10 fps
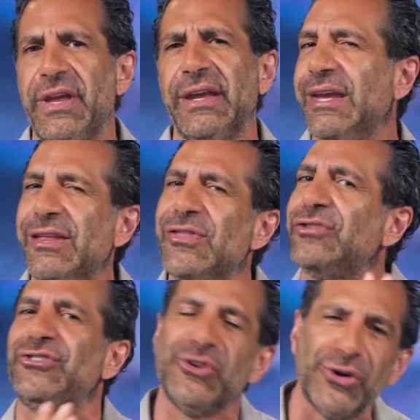thing in
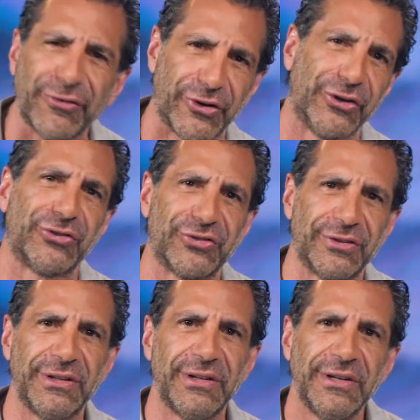this universe.
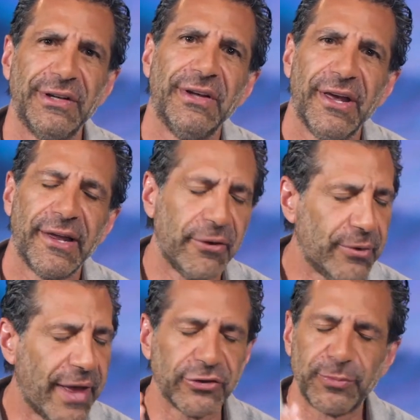And I'd
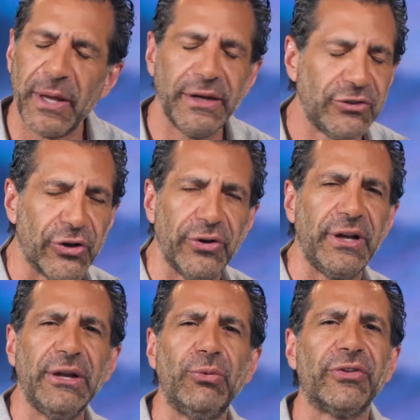rather spend
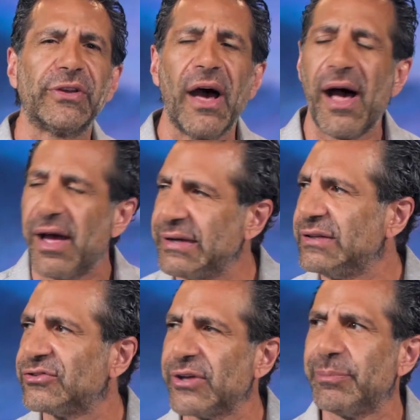eternity with God
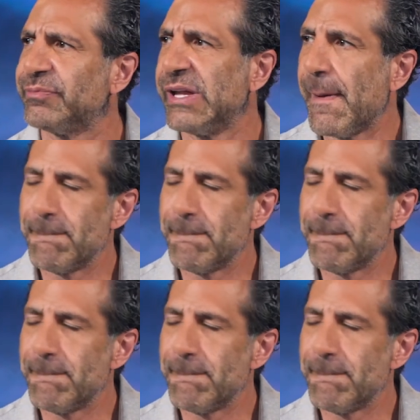in some